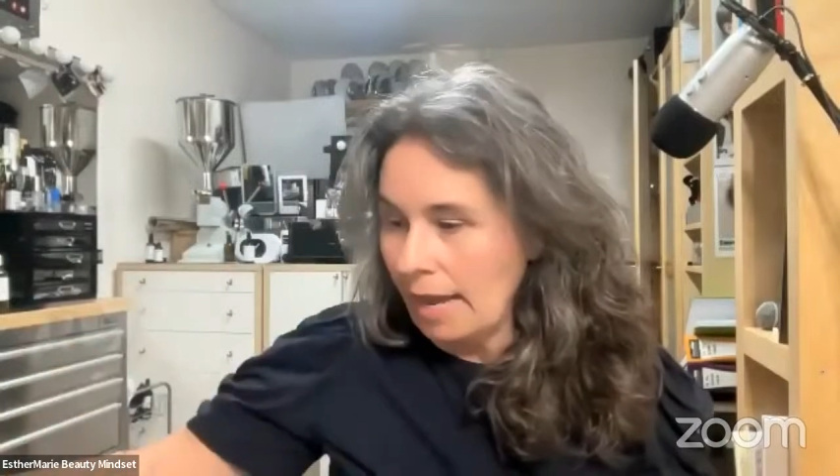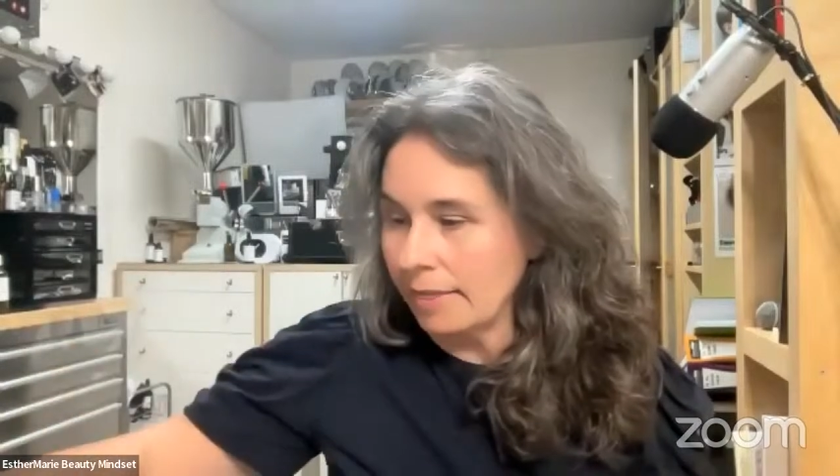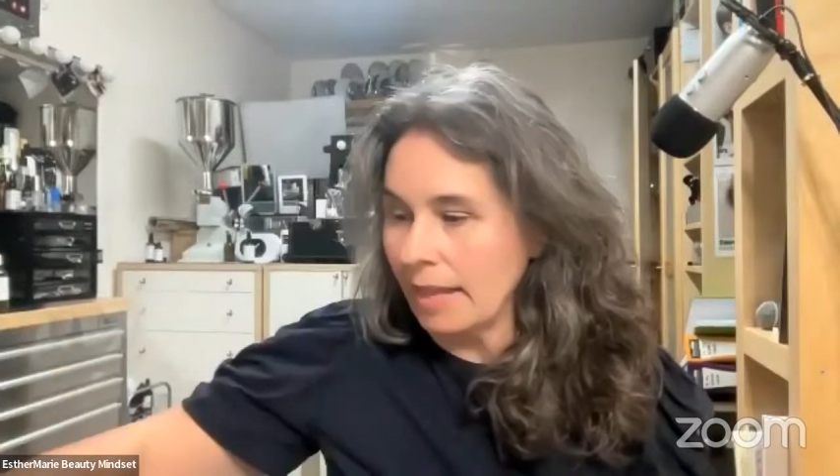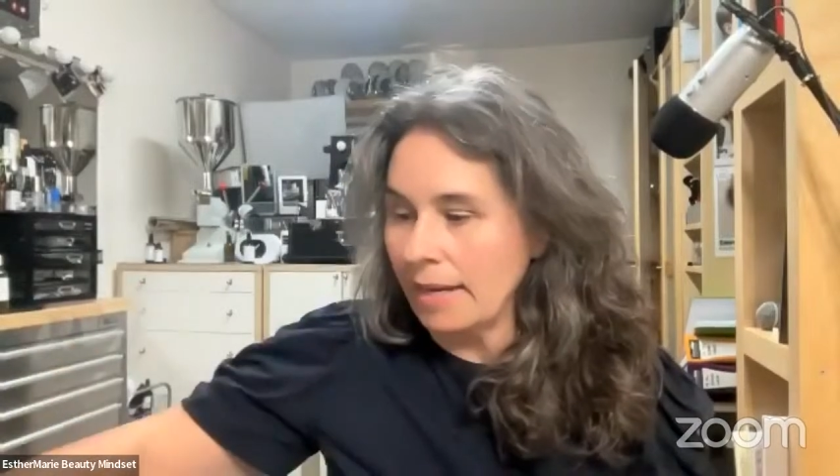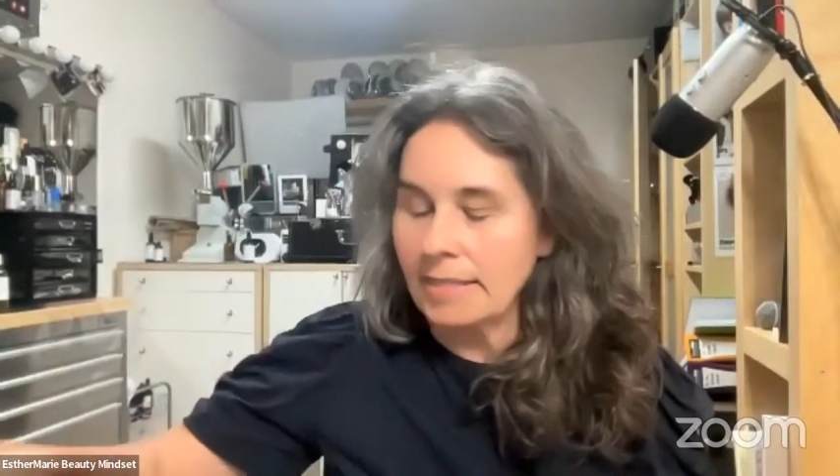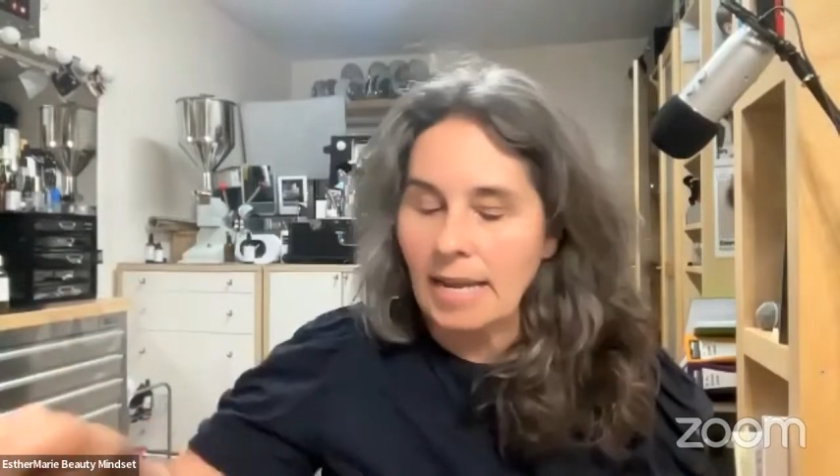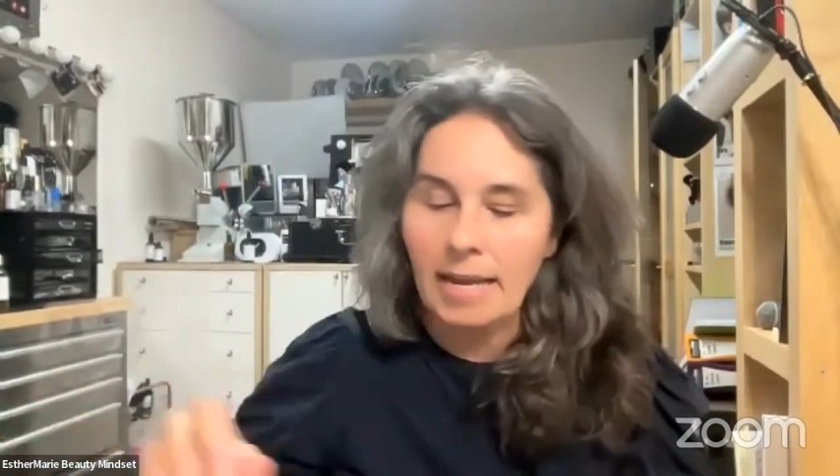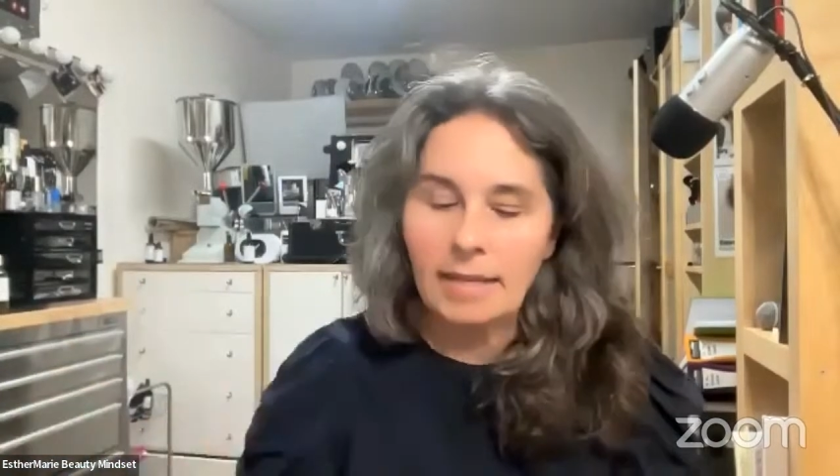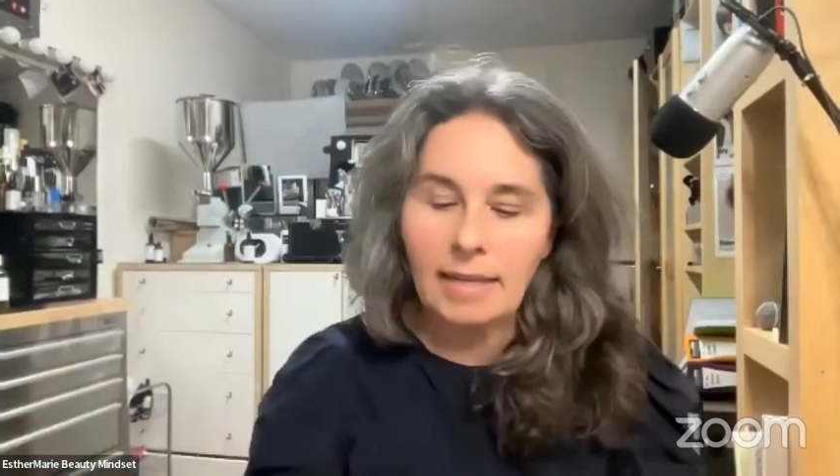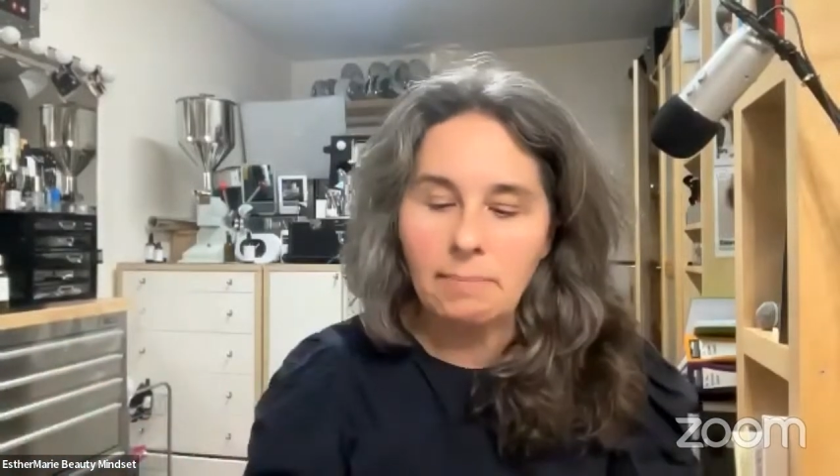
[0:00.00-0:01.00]
and then
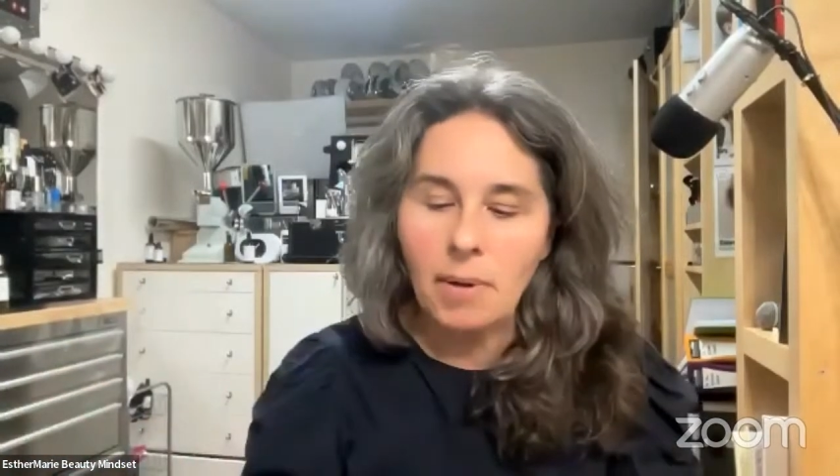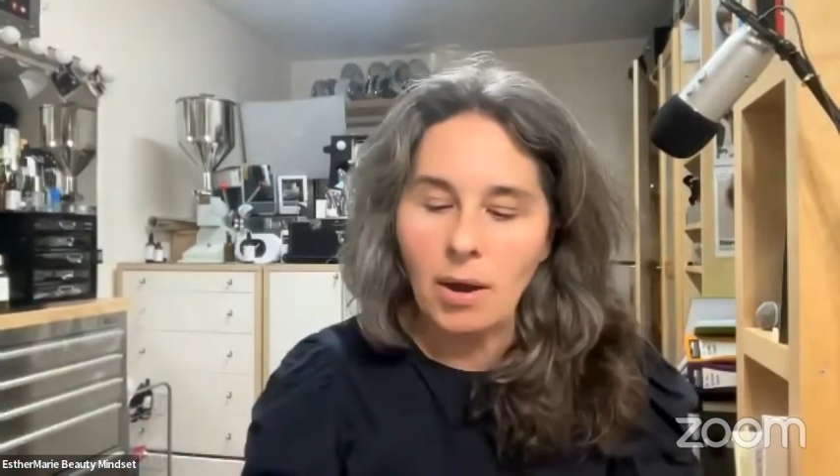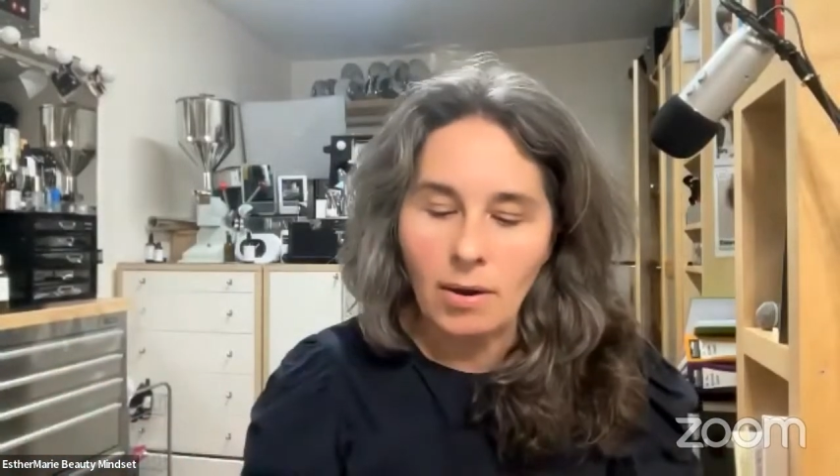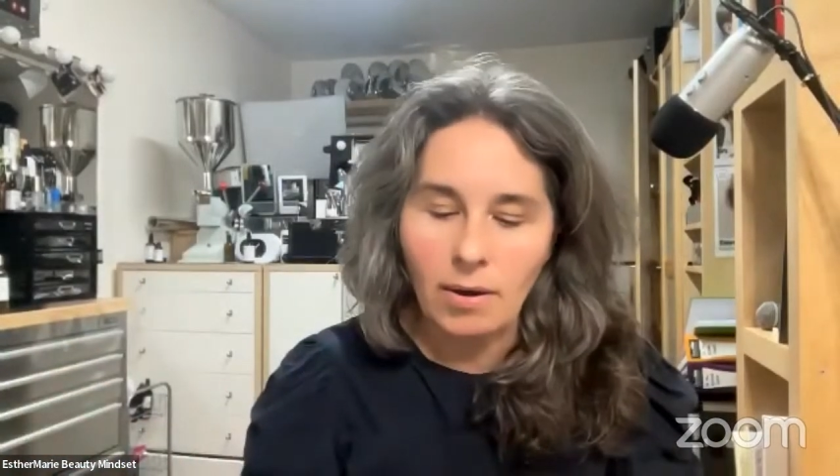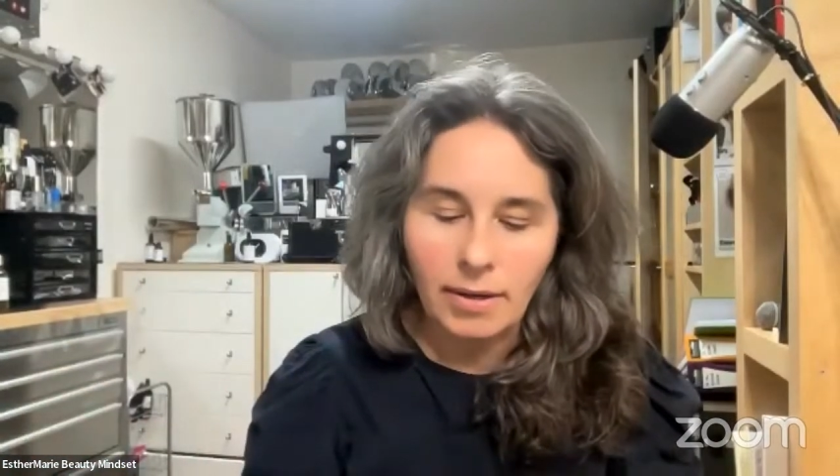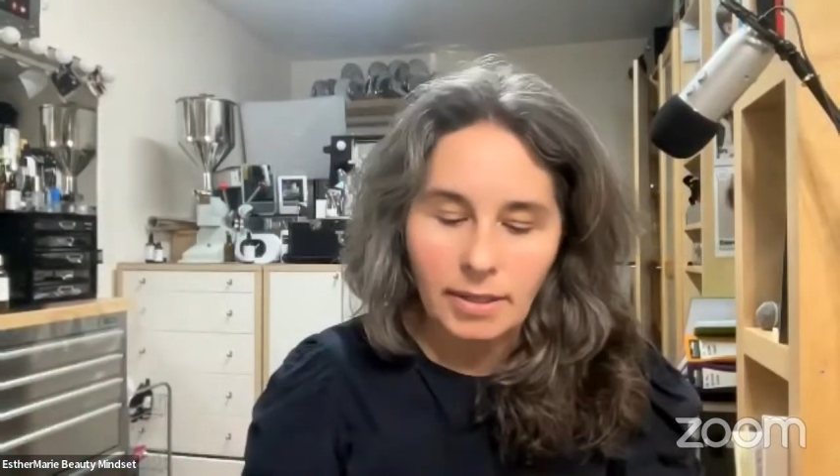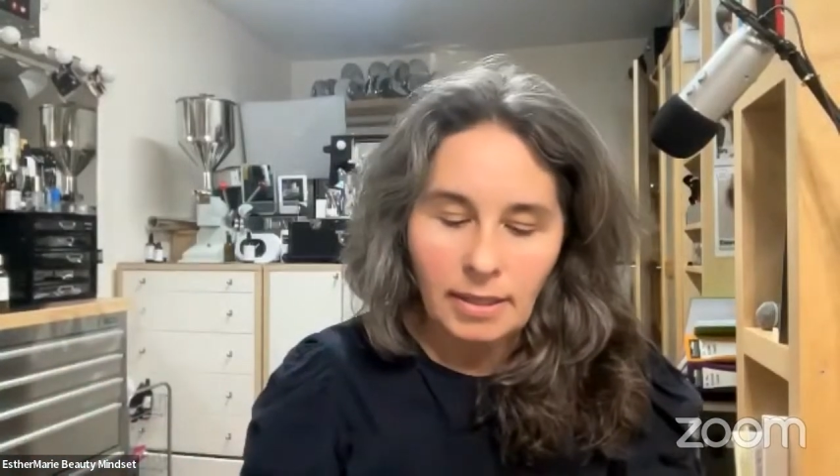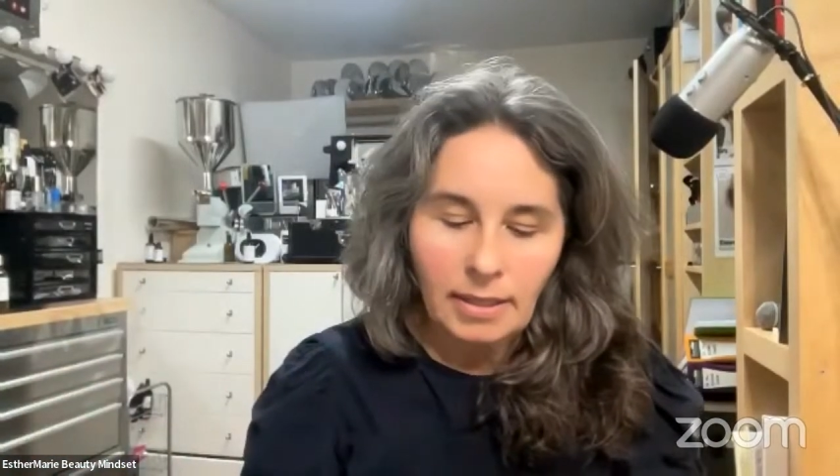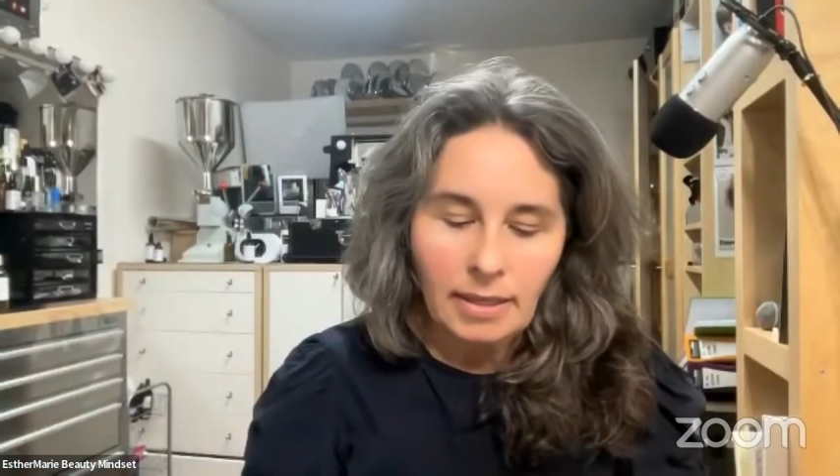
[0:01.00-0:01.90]
taking my